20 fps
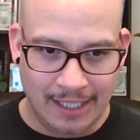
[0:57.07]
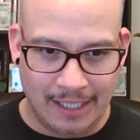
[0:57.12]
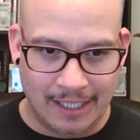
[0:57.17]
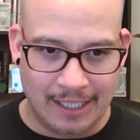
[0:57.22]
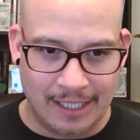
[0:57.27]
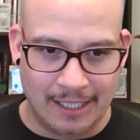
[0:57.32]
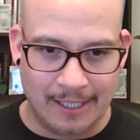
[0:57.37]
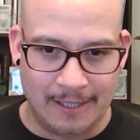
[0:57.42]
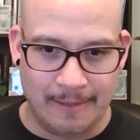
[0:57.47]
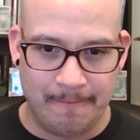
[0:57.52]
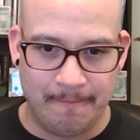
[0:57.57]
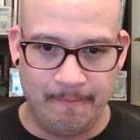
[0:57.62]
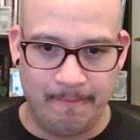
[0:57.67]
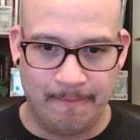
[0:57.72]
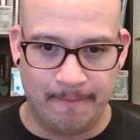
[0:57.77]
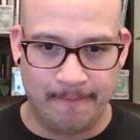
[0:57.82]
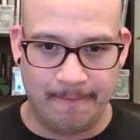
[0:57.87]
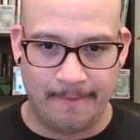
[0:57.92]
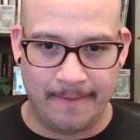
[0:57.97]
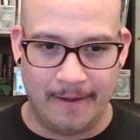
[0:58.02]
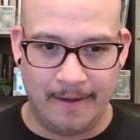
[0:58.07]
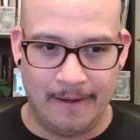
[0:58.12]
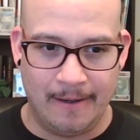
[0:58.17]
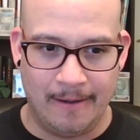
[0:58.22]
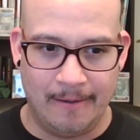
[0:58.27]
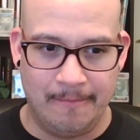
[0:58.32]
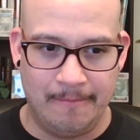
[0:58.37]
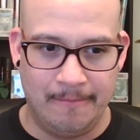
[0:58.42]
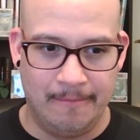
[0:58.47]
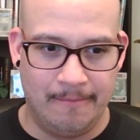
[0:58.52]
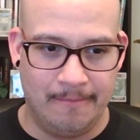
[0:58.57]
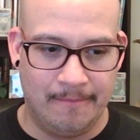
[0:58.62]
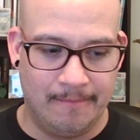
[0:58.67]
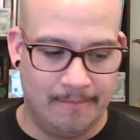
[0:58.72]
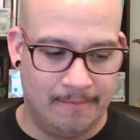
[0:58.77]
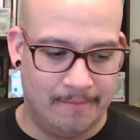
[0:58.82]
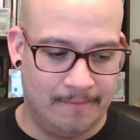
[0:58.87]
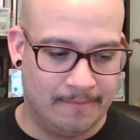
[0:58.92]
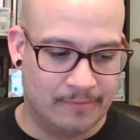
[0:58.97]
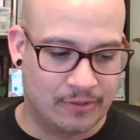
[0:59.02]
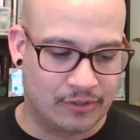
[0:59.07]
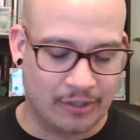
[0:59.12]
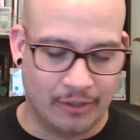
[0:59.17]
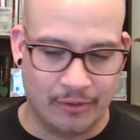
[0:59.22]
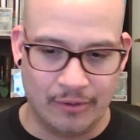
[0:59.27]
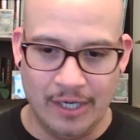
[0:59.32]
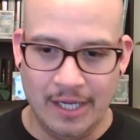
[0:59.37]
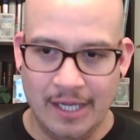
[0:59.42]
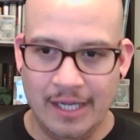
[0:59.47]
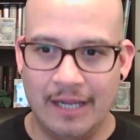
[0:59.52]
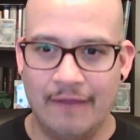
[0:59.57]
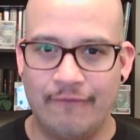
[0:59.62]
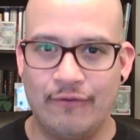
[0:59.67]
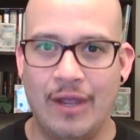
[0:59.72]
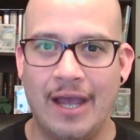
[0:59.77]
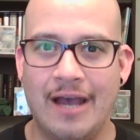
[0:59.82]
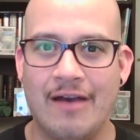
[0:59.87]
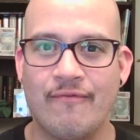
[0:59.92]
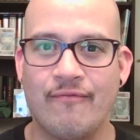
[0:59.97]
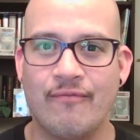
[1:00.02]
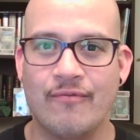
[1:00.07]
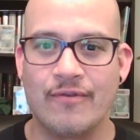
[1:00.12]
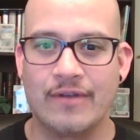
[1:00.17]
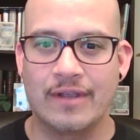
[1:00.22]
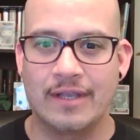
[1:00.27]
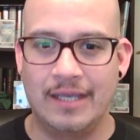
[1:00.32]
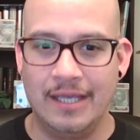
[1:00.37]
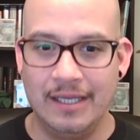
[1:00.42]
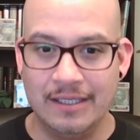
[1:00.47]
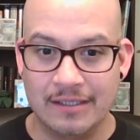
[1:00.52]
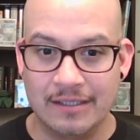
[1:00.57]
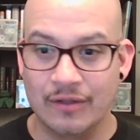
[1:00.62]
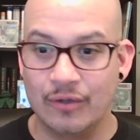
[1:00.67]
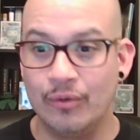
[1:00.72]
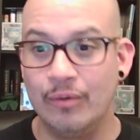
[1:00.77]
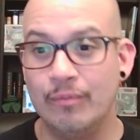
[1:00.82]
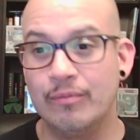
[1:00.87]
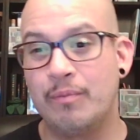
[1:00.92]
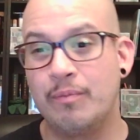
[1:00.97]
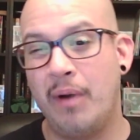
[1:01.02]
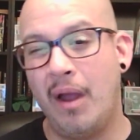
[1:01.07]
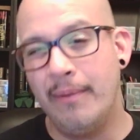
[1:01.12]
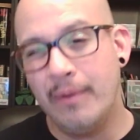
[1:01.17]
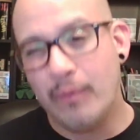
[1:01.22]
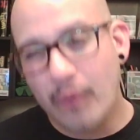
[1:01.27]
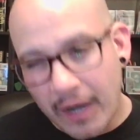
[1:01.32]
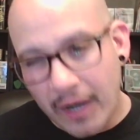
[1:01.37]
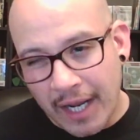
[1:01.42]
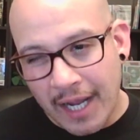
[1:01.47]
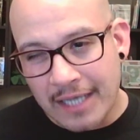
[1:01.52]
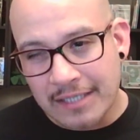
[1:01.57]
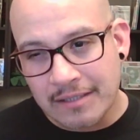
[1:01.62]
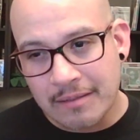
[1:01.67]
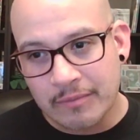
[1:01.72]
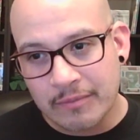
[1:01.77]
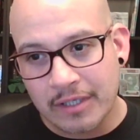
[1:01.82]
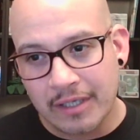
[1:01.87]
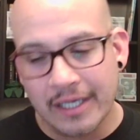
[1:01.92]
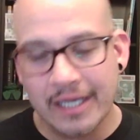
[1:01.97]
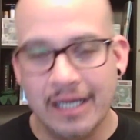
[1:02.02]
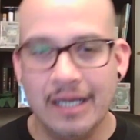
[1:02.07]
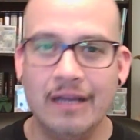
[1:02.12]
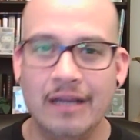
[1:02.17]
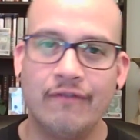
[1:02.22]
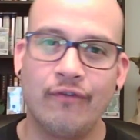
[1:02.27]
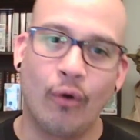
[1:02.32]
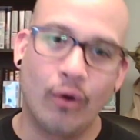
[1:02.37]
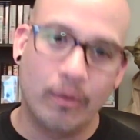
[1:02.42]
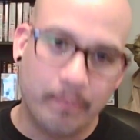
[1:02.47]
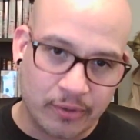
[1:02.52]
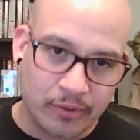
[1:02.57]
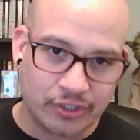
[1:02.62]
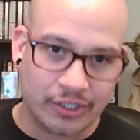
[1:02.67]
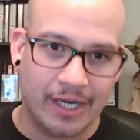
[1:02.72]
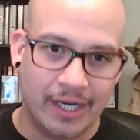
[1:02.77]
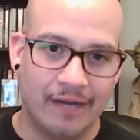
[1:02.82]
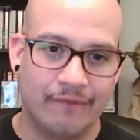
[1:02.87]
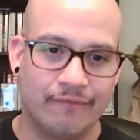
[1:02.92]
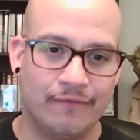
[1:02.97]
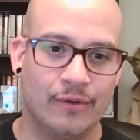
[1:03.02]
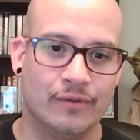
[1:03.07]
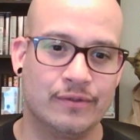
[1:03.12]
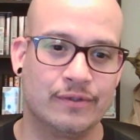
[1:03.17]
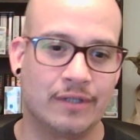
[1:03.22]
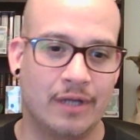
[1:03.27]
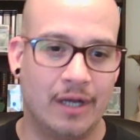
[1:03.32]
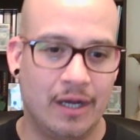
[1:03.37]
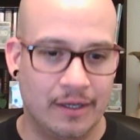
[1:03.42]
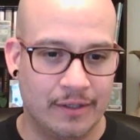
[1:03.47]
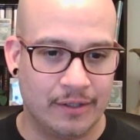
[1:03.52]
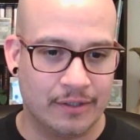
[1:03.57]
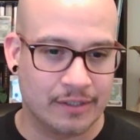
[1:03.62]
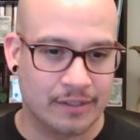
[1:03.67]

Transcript: Um, um, so if you have kids in the room, you probably want to ask them to leave or put your headphones on or